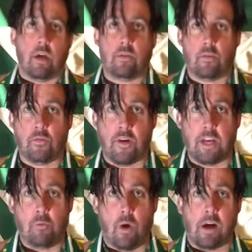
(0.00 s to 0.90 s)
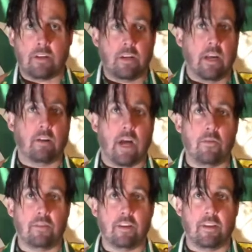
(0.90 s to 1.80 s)
It was funny. I walked in there, and
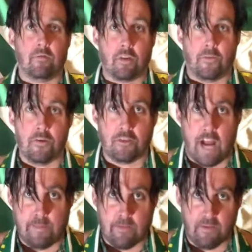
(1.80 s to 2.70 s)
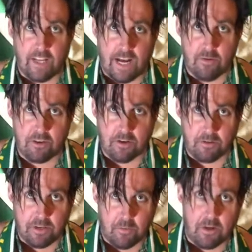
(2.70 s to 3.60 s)
it was the first time ever that I was the
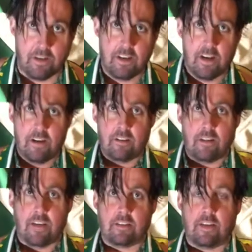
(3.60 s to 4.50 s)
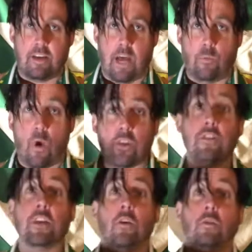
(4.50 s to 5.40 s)
only one that I
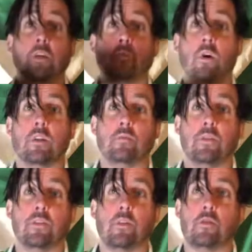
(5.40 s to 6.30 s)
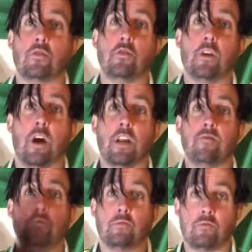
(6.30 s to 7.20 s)
wasn't the only one without a shirt on.
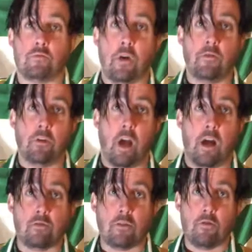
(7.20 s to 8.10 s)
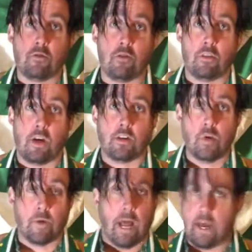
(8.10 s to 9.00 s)
There's other guys with no shirts on
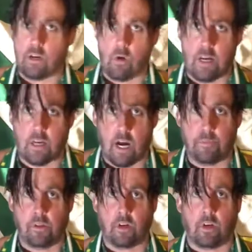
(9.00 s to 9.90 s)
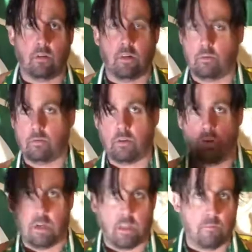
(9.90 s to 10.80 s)
too, but I had a great time. The liquor, it was
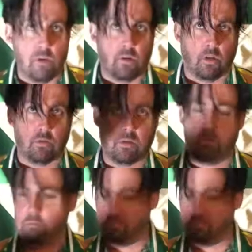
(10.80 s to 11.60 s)
good, and the music was good,